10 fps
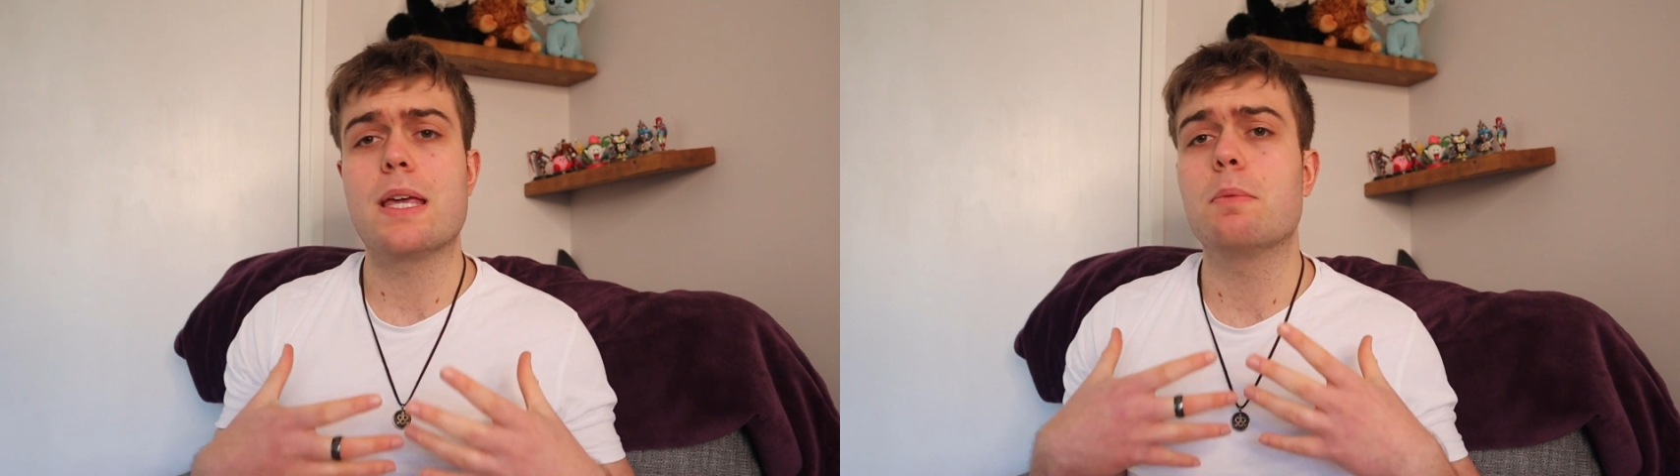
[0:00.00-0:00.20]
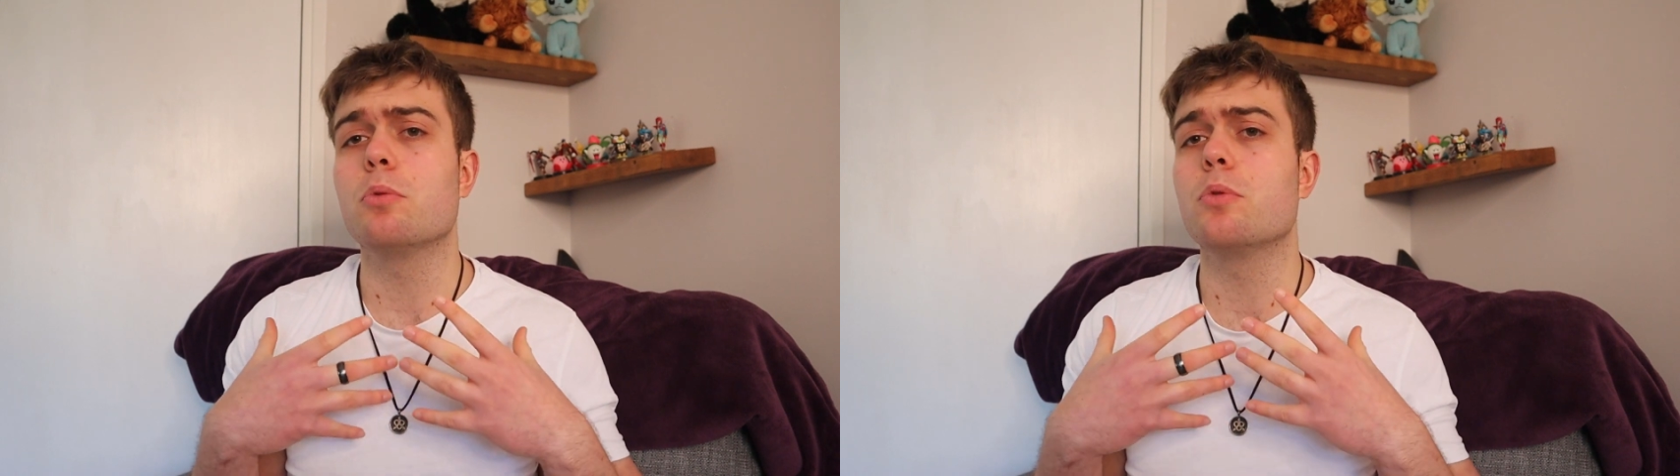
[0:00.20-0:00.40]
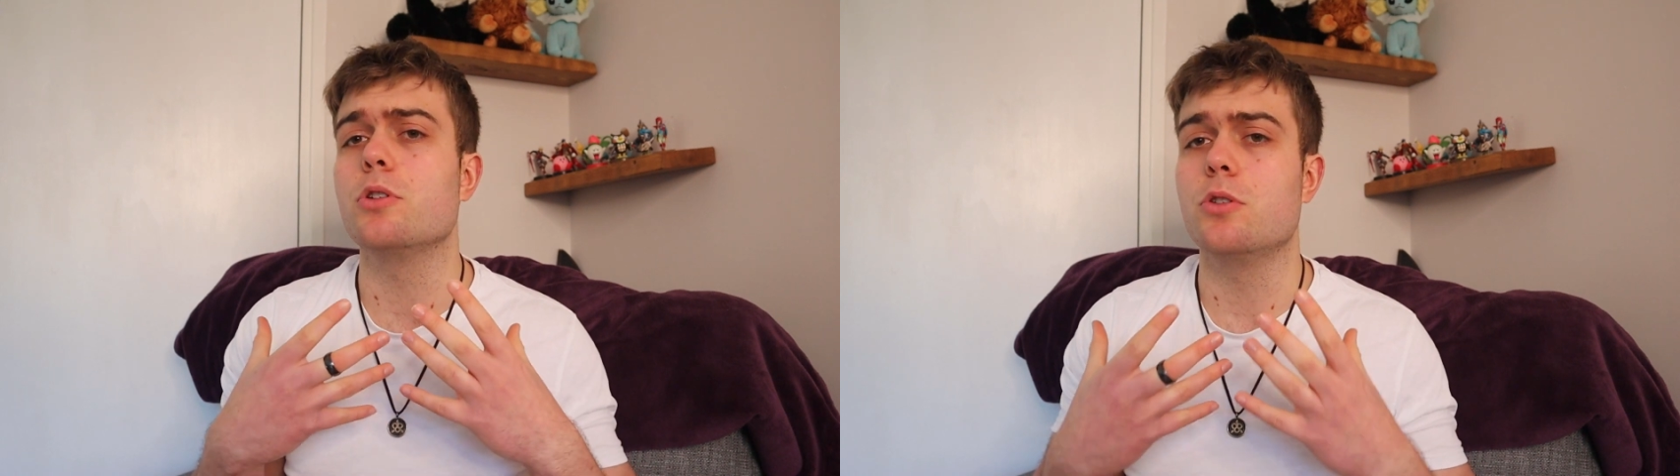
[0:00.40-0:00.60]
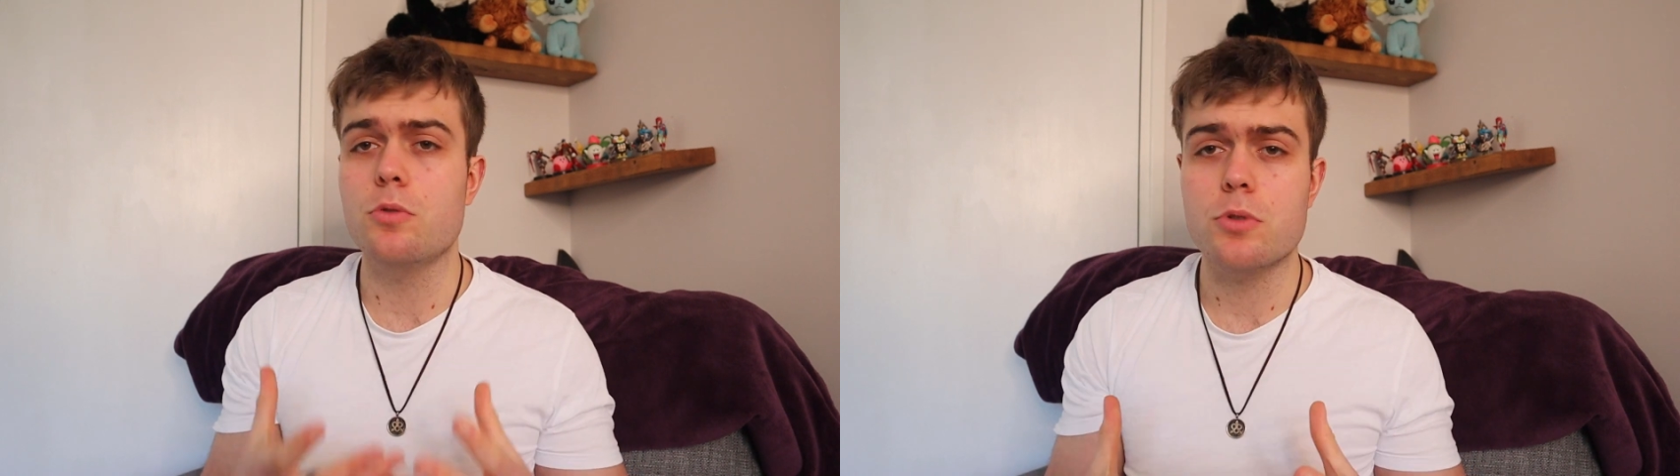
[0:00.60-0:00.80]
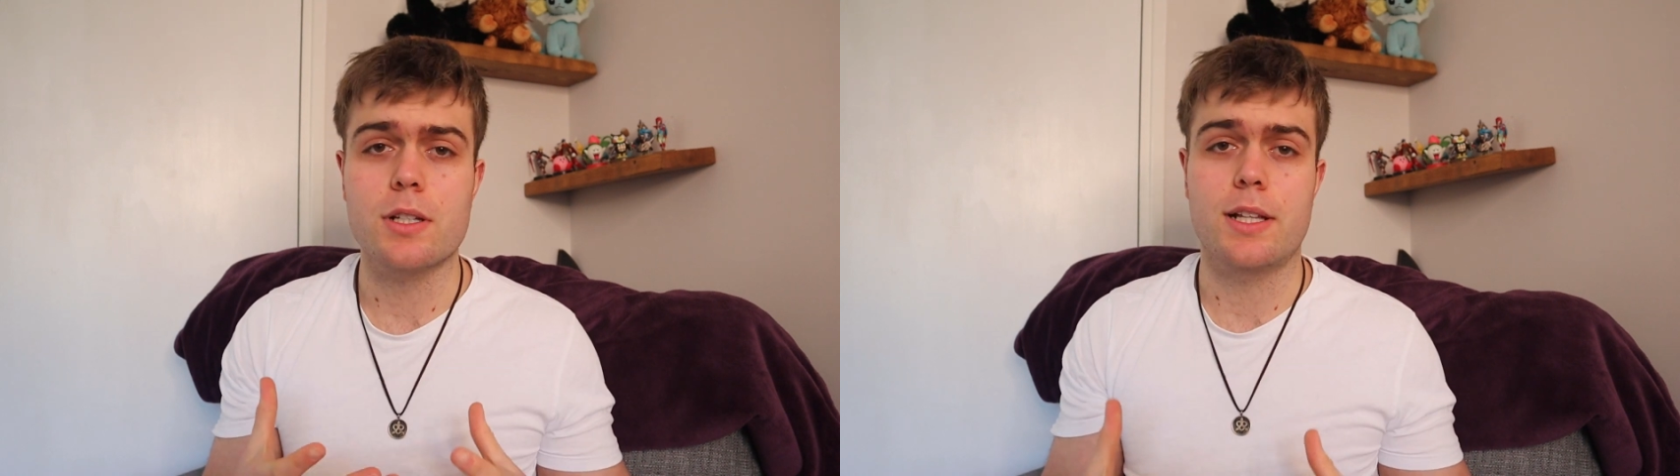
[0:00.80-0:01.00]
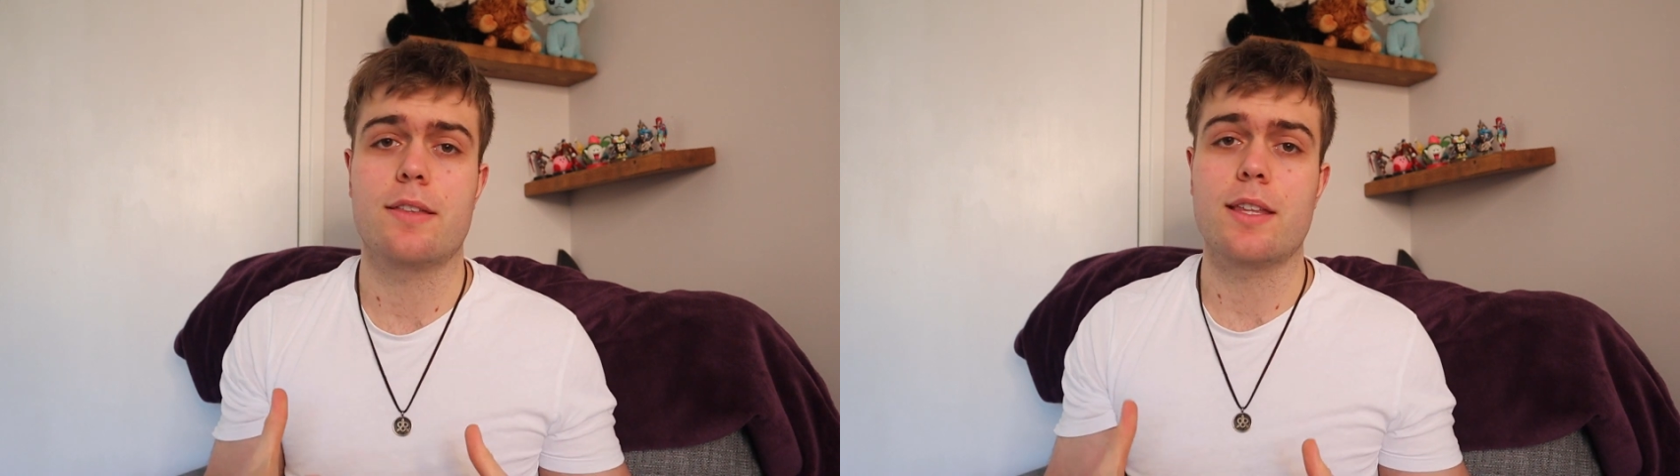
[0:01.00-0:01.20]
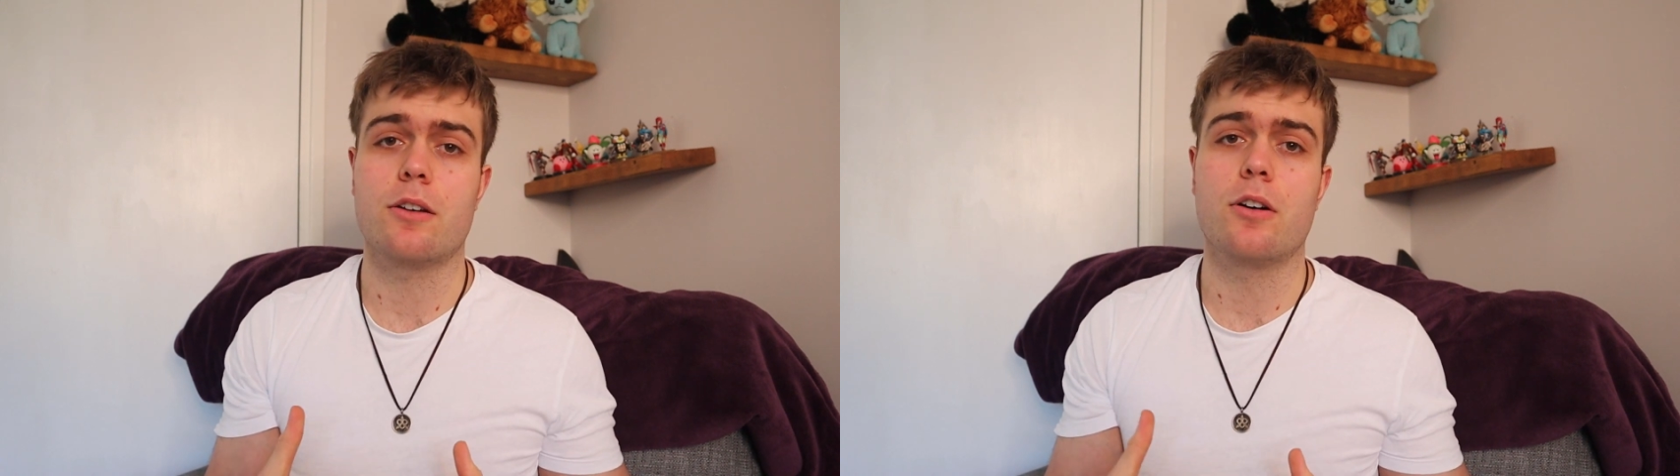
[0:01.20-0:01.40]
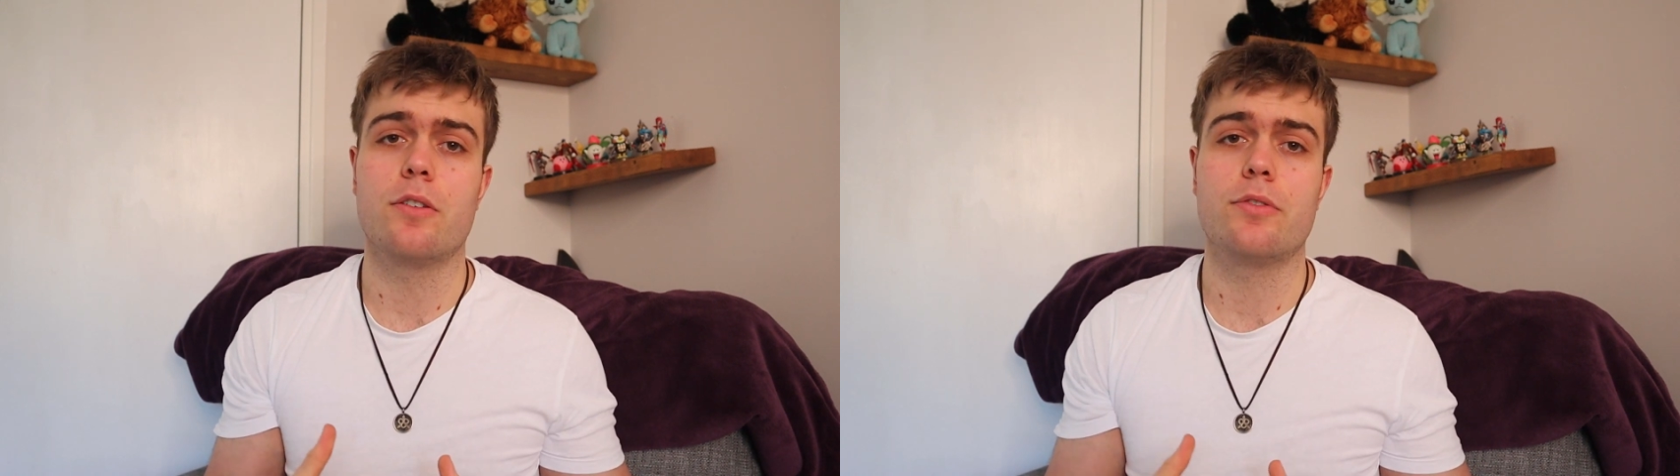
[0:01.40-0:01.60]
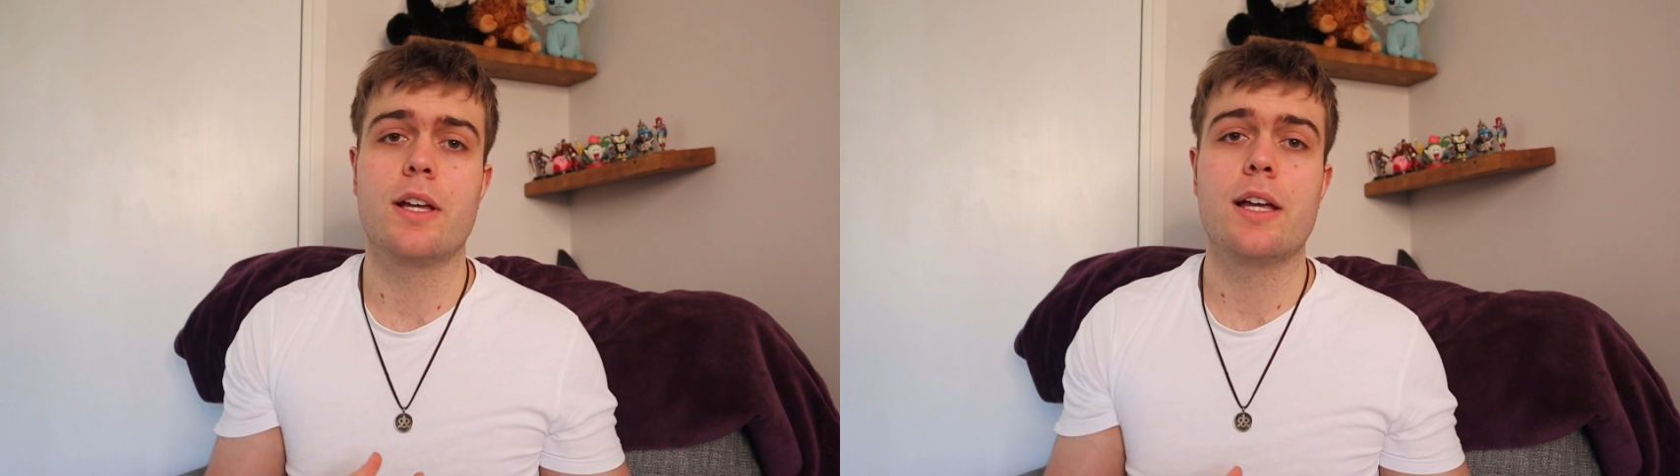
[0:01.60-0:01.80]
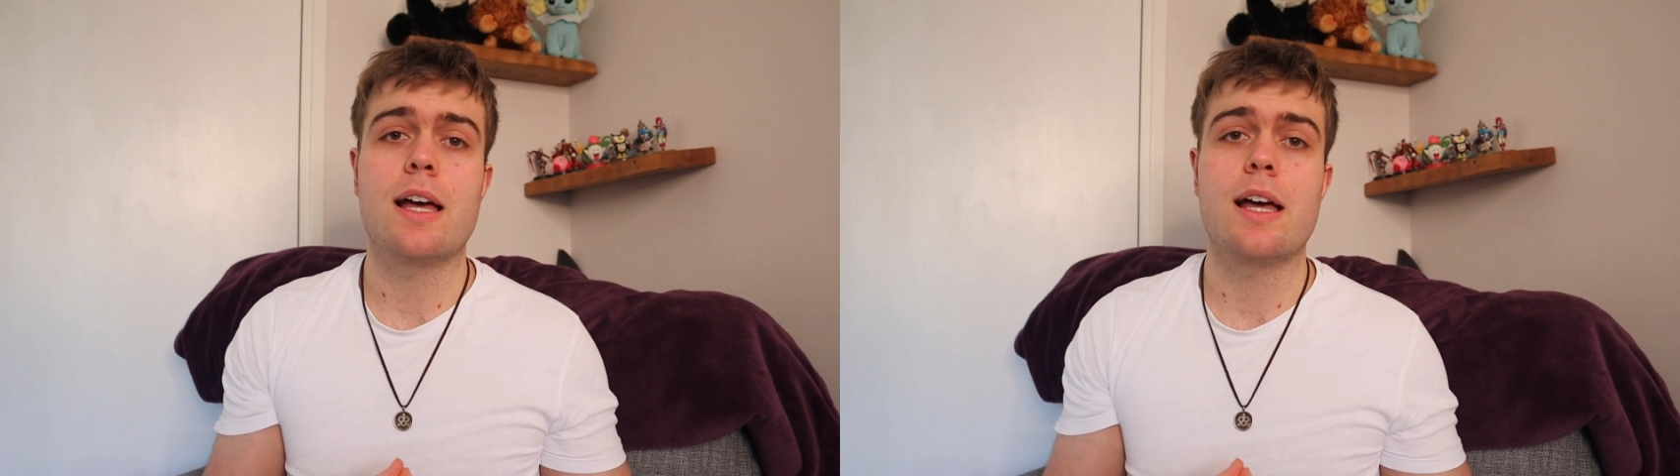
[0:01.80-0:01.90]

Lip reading: people would usually think of